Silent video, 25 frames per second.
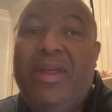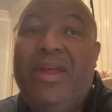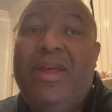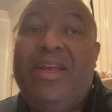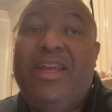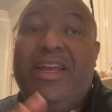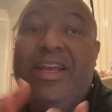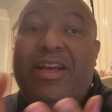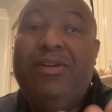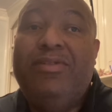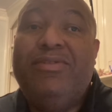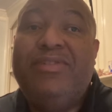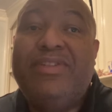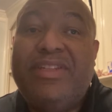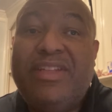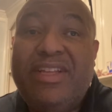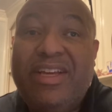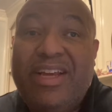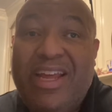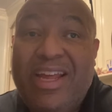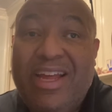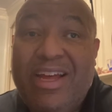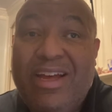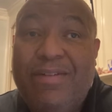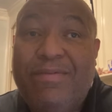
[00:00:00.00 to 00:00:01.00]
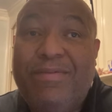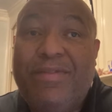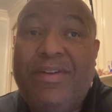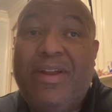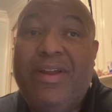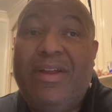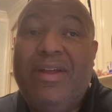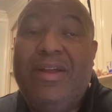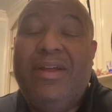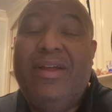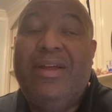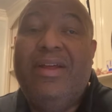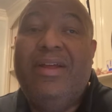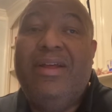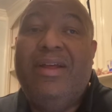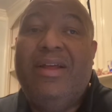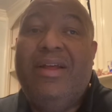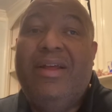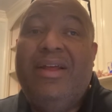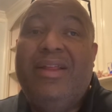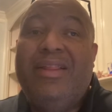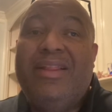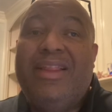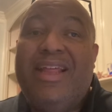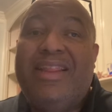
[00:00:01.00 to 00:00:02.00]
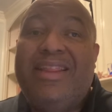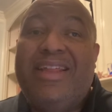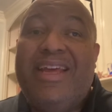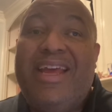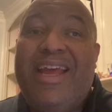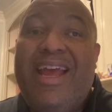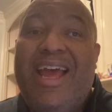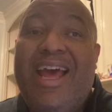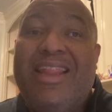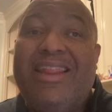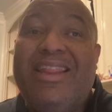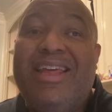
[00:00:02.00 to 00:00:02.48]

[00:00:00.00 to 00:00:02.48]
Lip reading: used the gift that they had.